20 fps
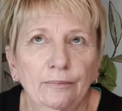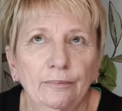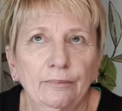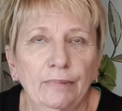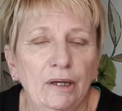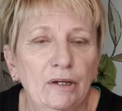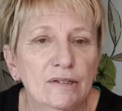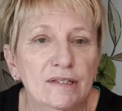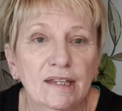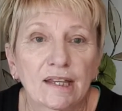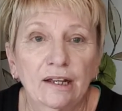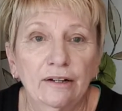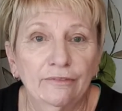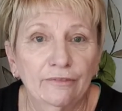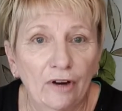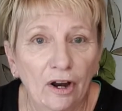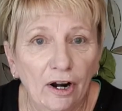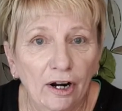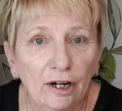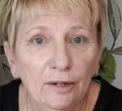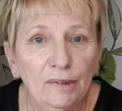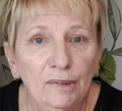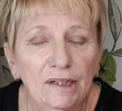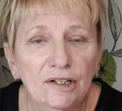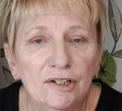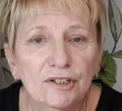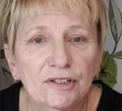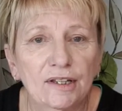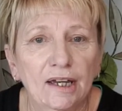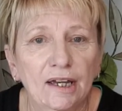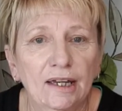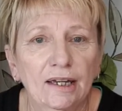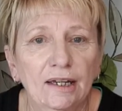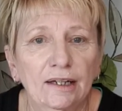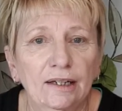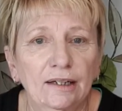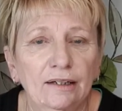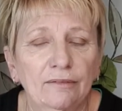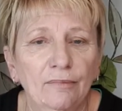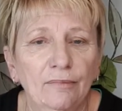because of the environment.
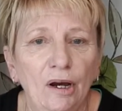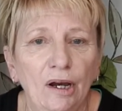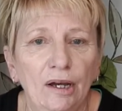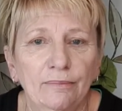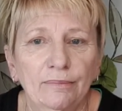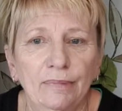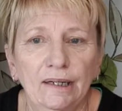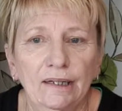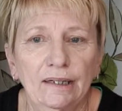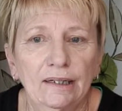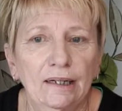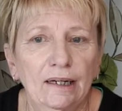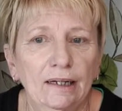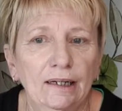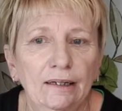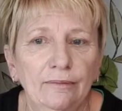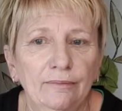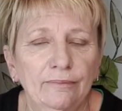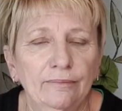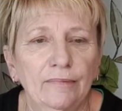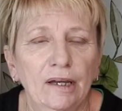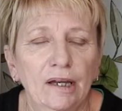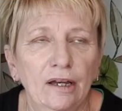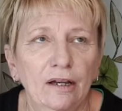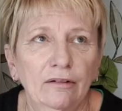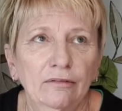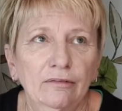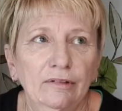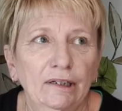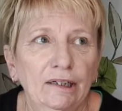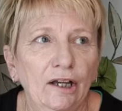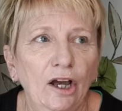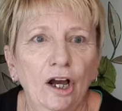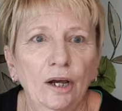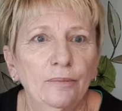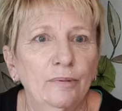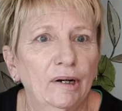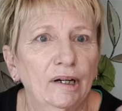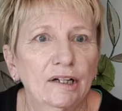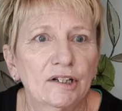They might be really
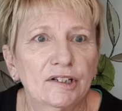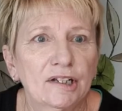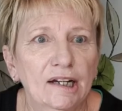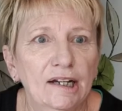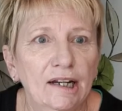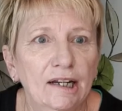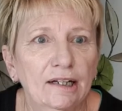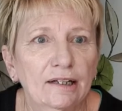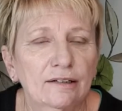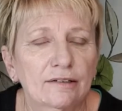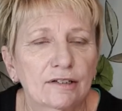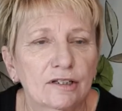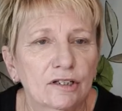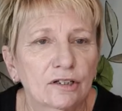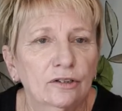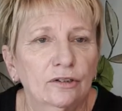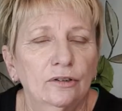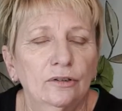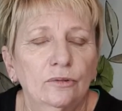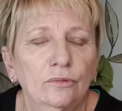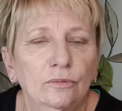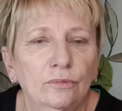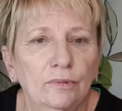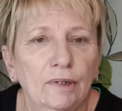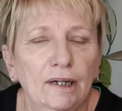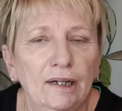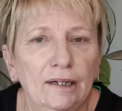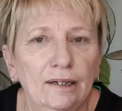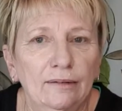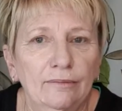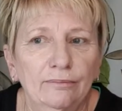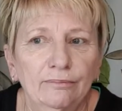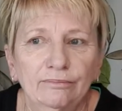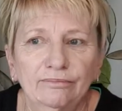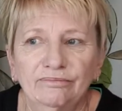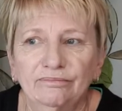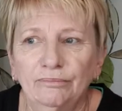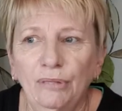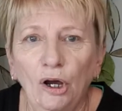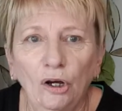hyperallergenic to
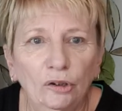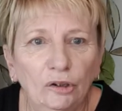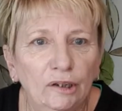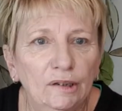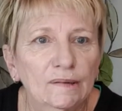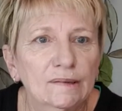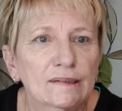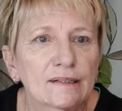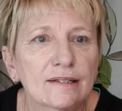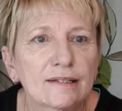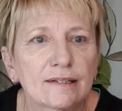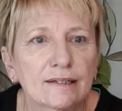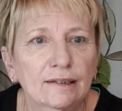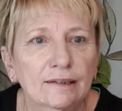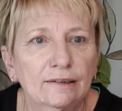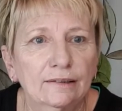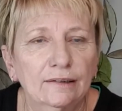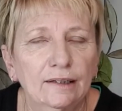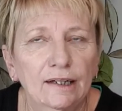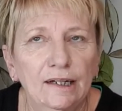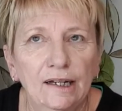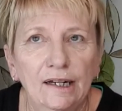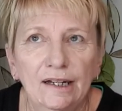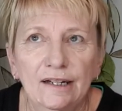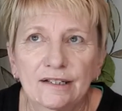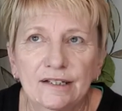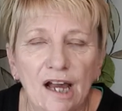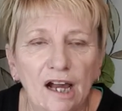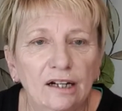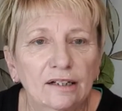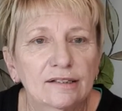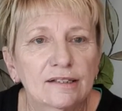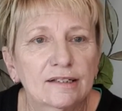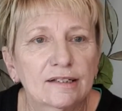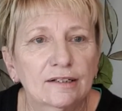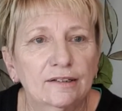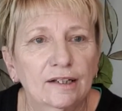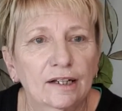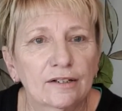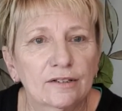pollens and
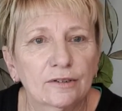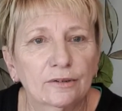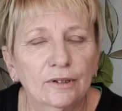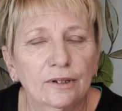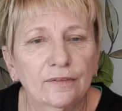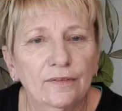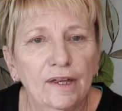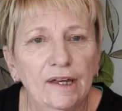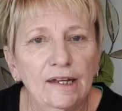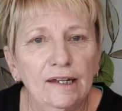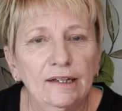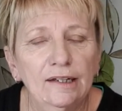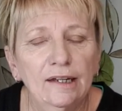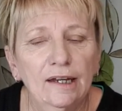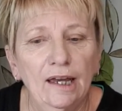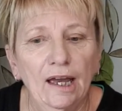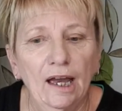dust and that sort of thing.